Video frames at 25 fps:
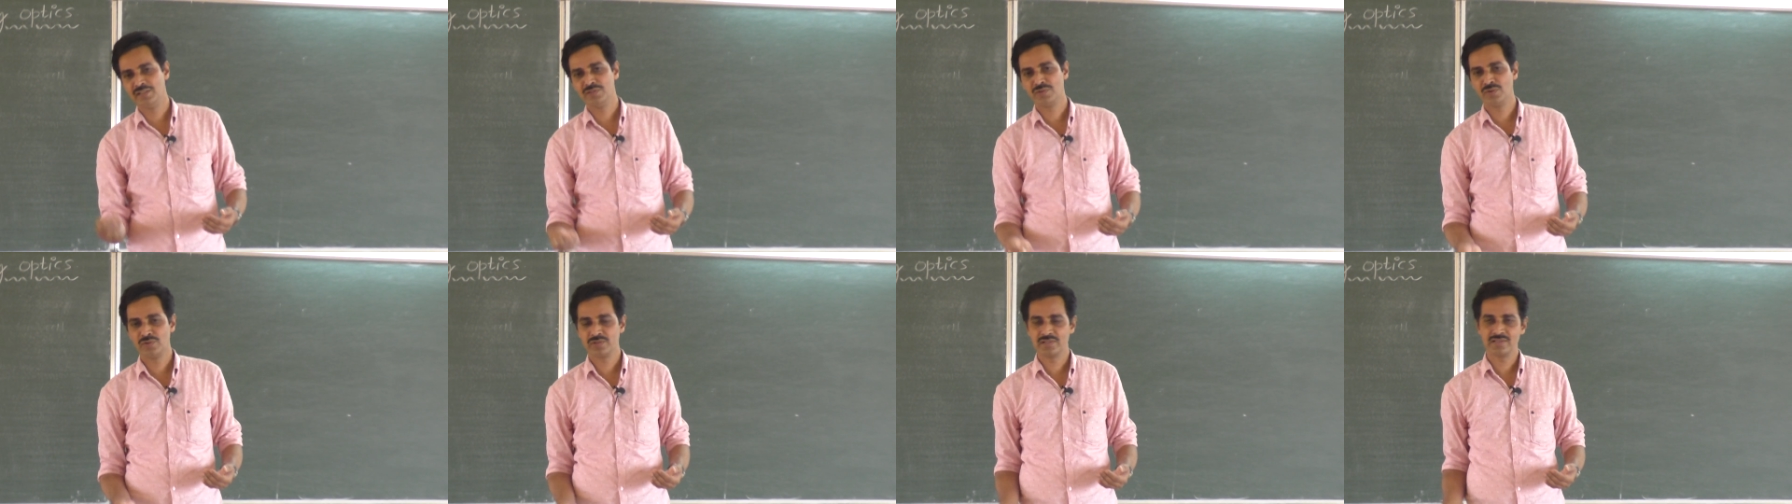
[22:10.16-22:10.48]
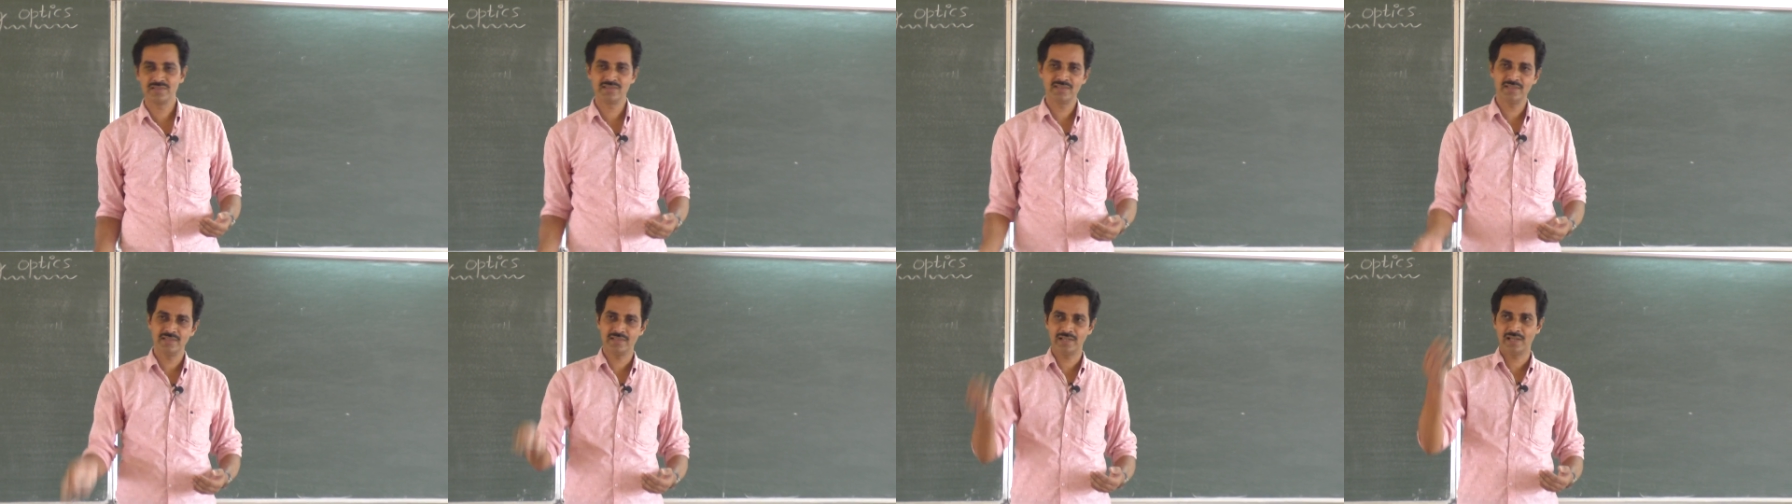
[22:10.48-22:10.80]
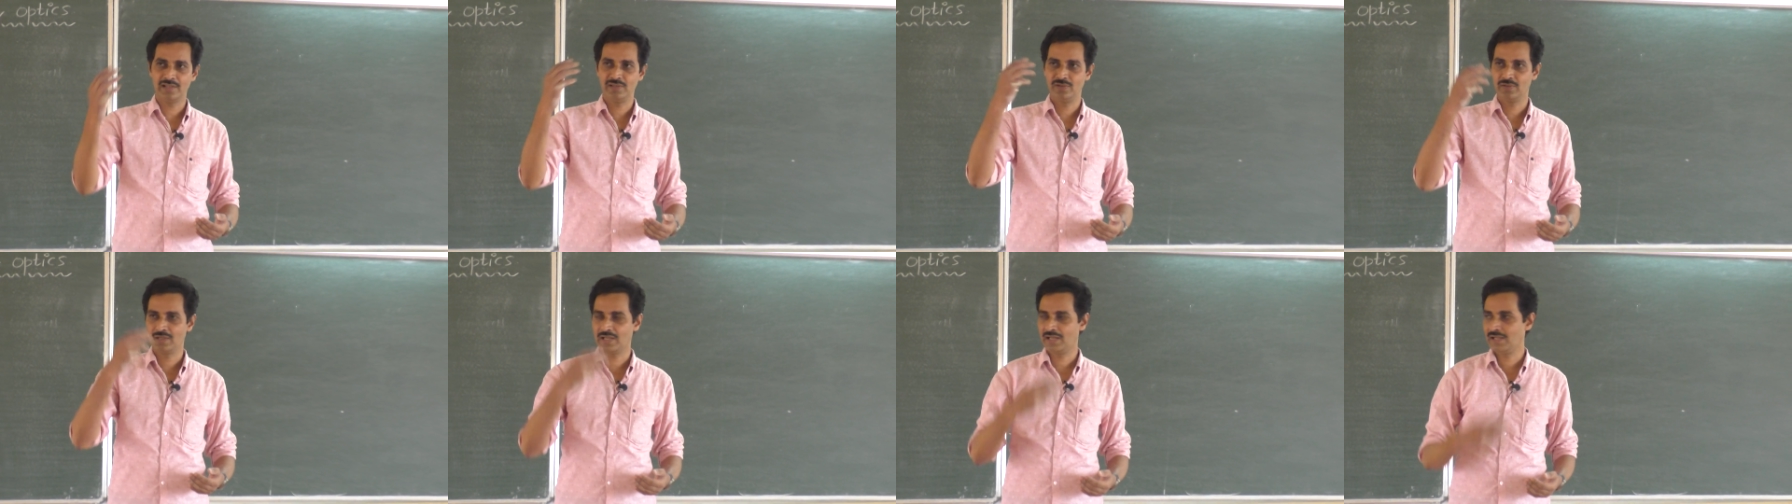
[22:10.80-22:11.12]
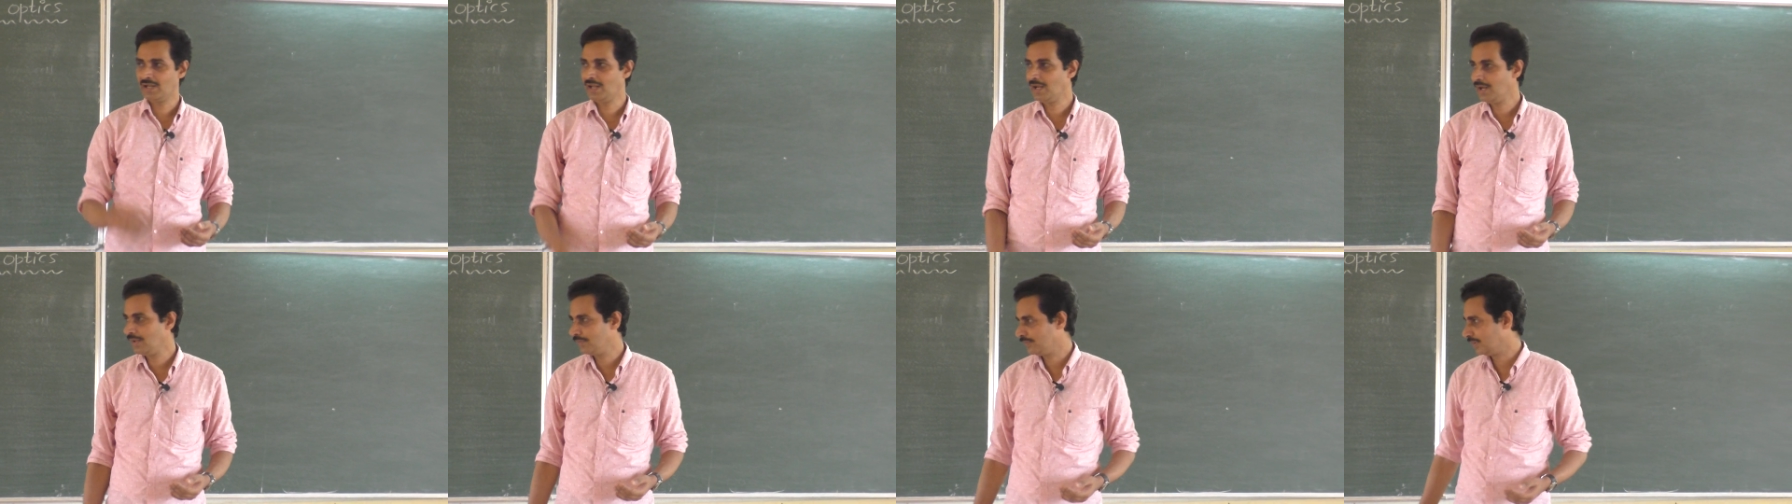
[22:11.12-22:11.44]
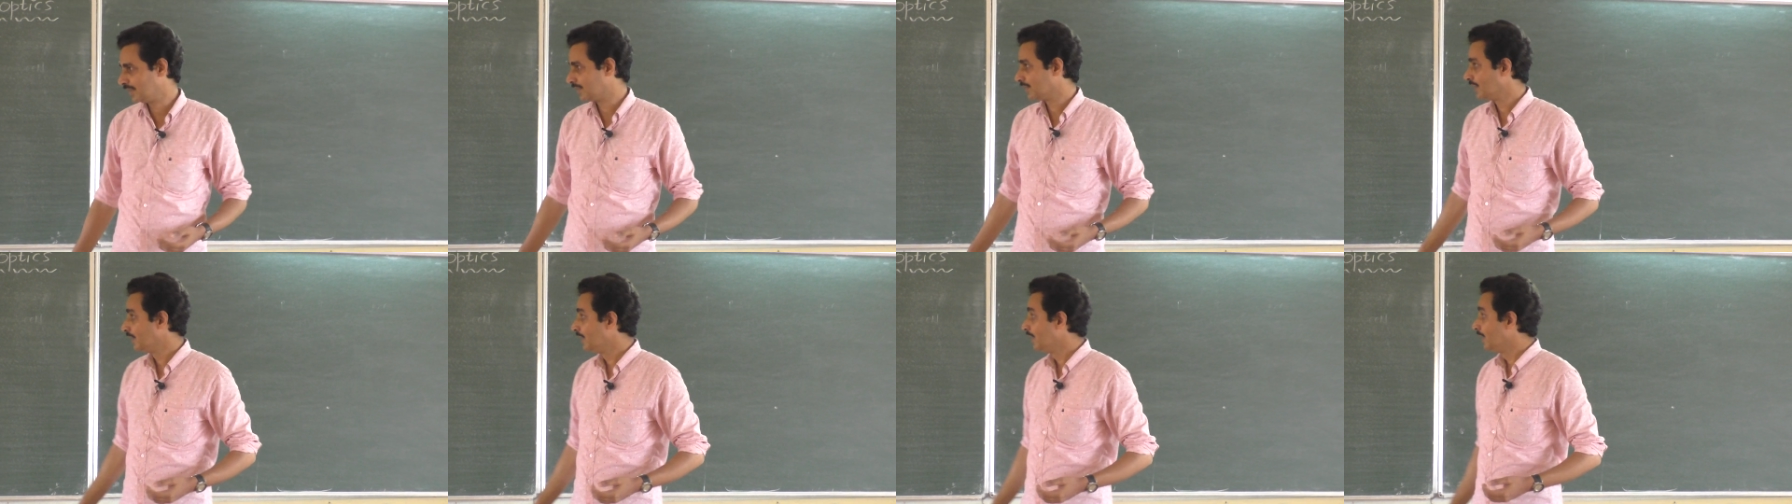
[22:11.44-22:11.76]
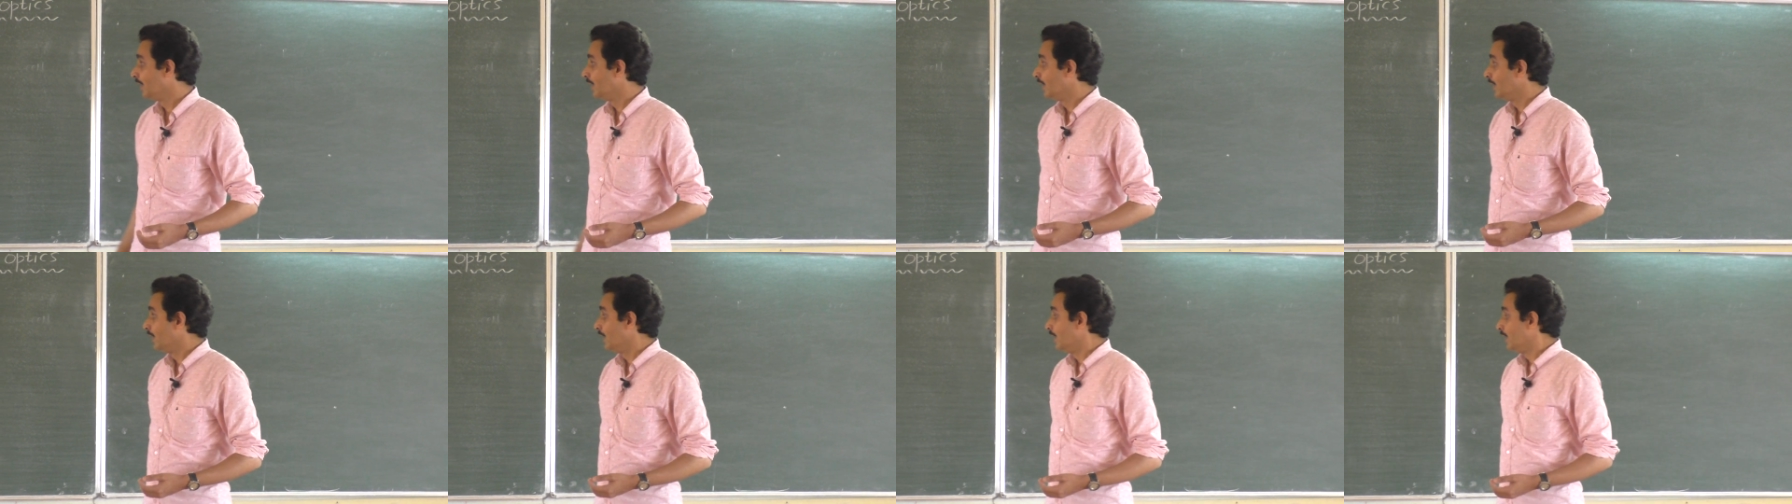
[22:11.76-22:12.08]
notice it and you can allow it.
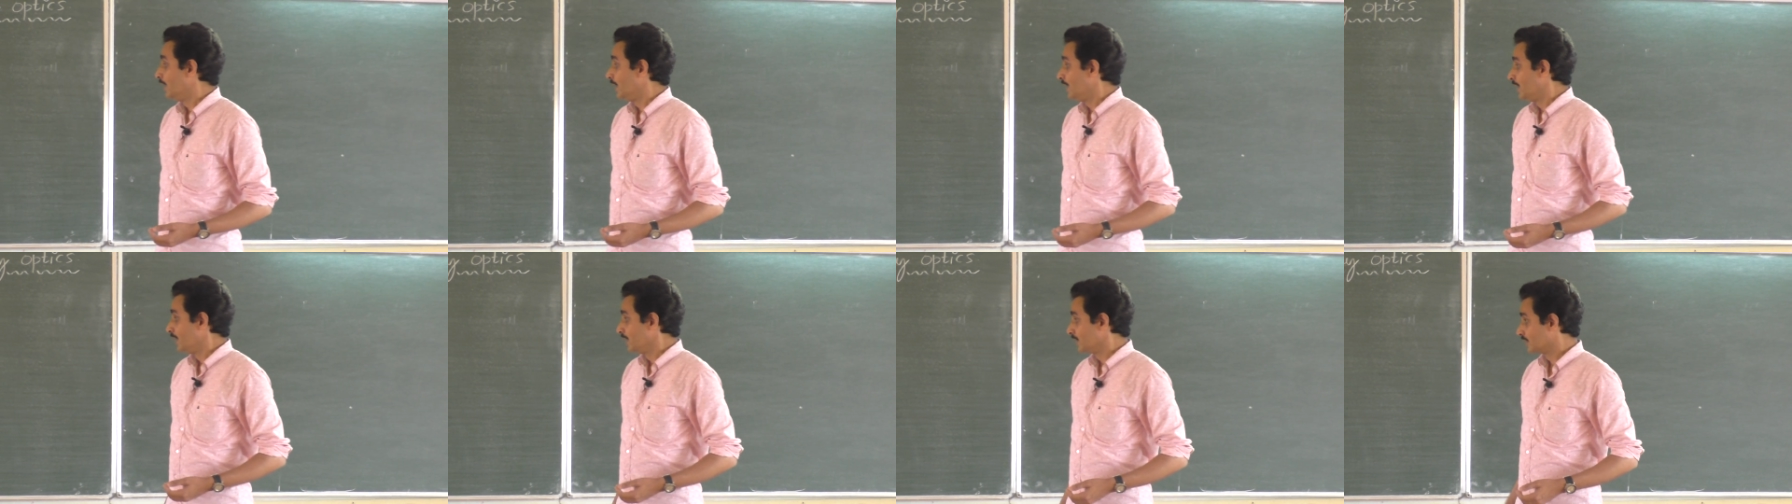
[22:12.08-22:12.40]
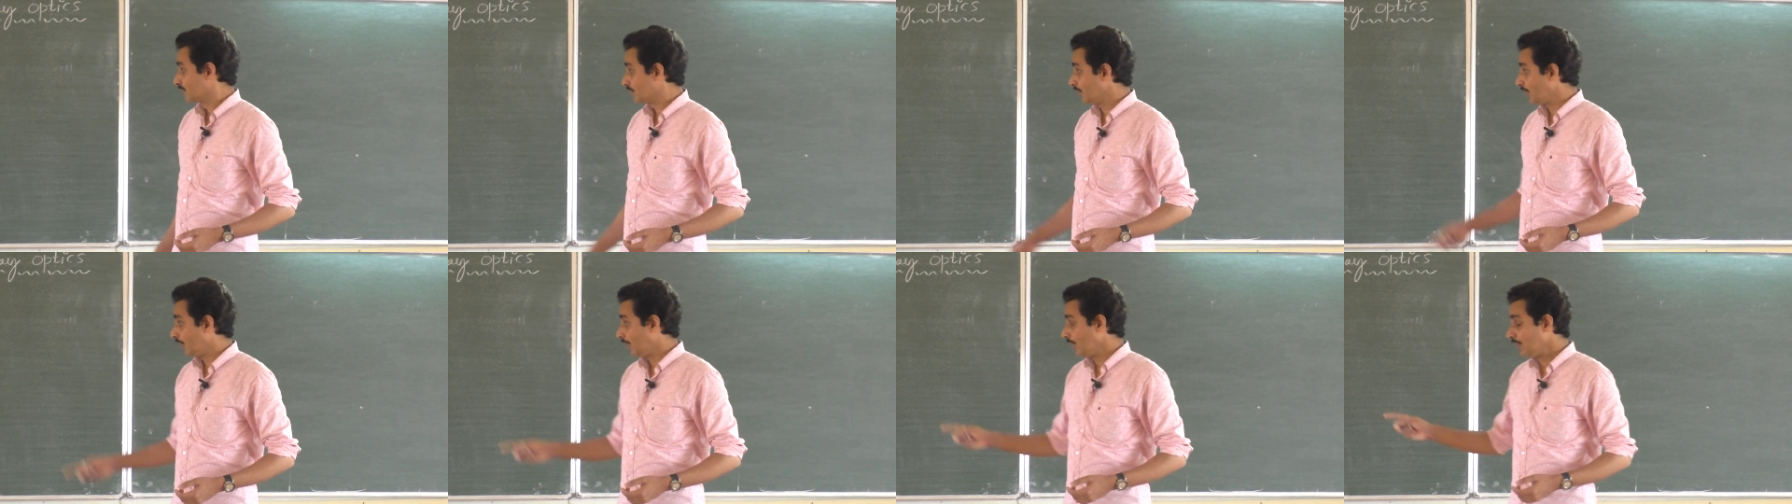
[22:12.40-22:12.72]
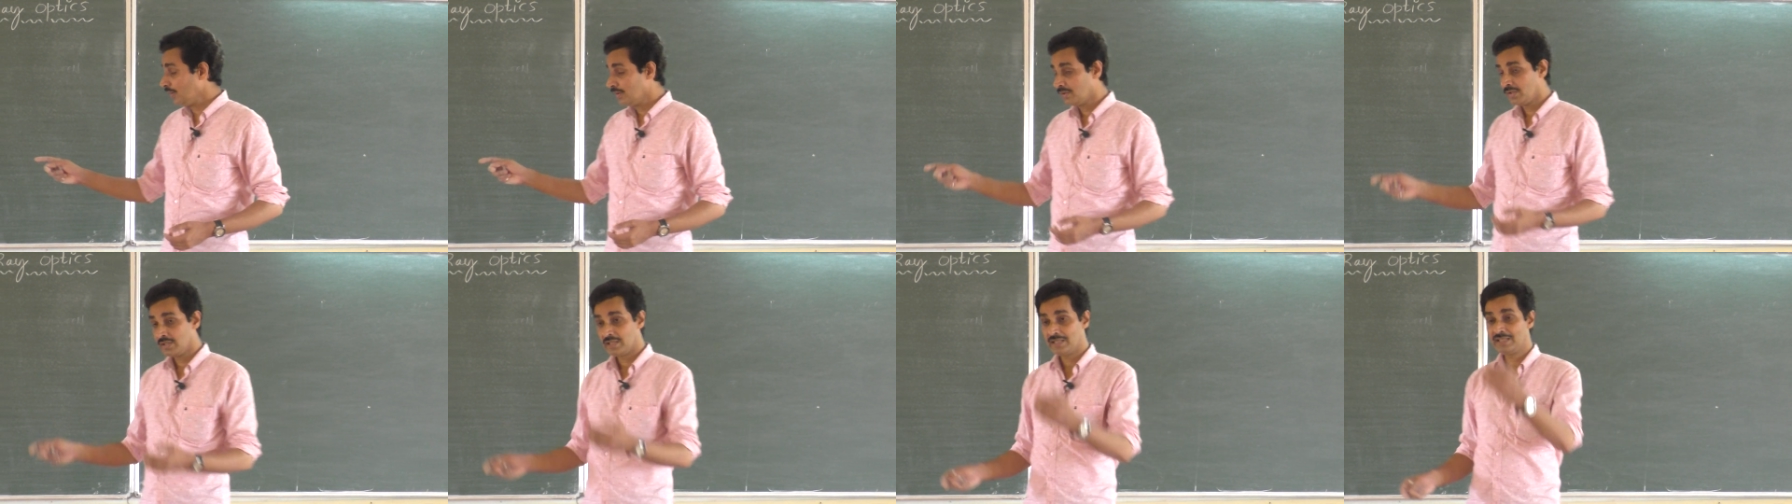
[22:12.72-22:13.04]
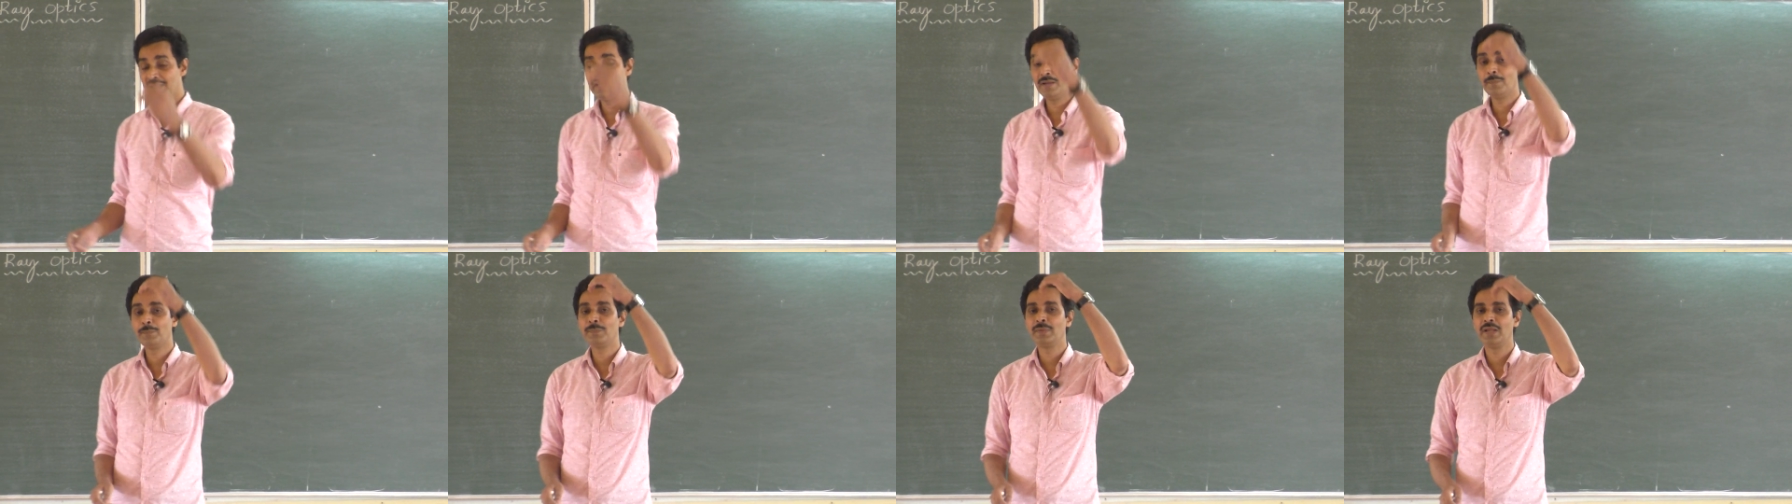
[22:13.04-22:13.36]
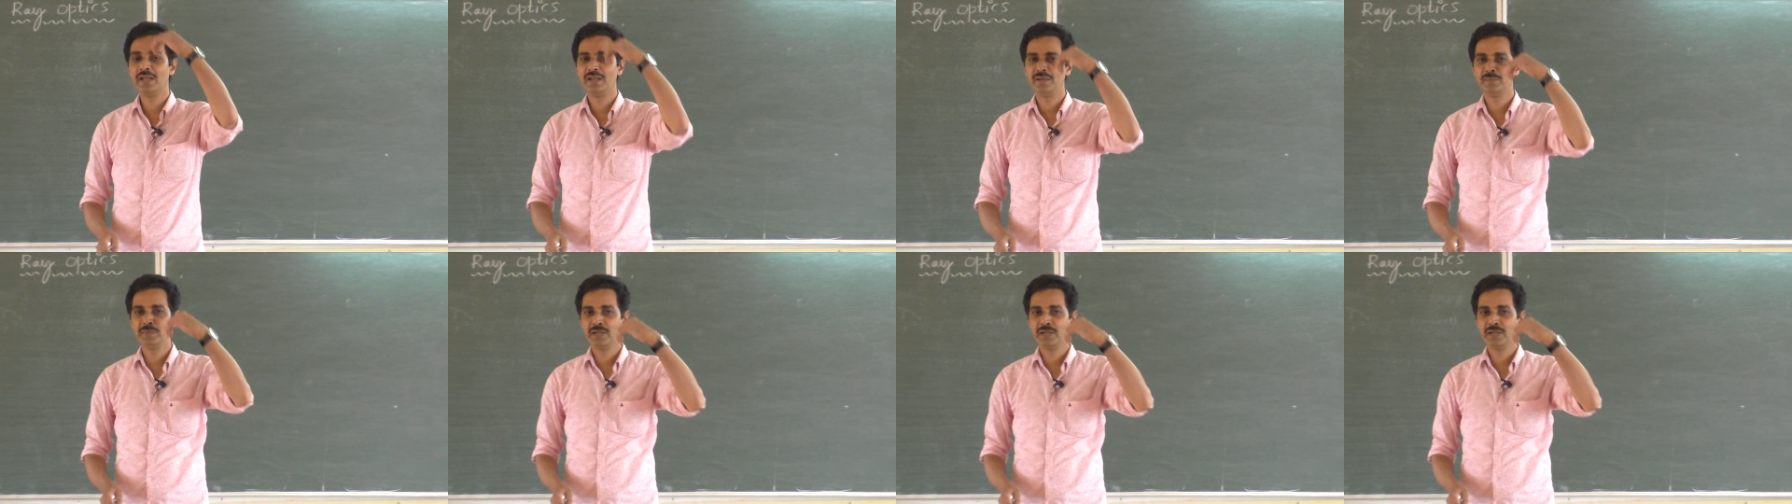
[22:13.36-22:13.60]
So in a plane